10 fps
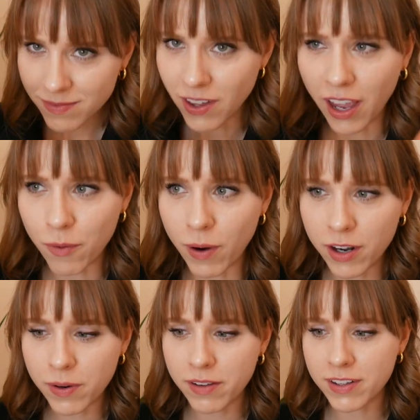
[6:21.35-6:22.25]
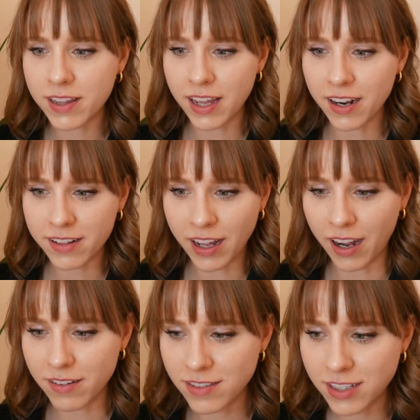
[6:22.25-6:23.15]
like why do we even think
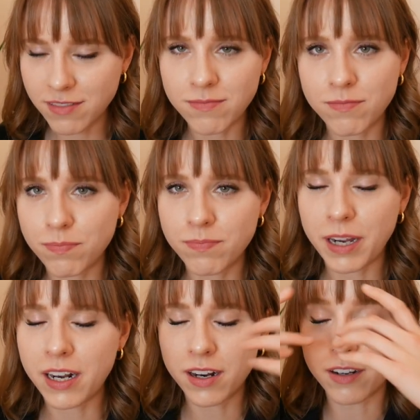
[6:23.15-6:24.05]
that being an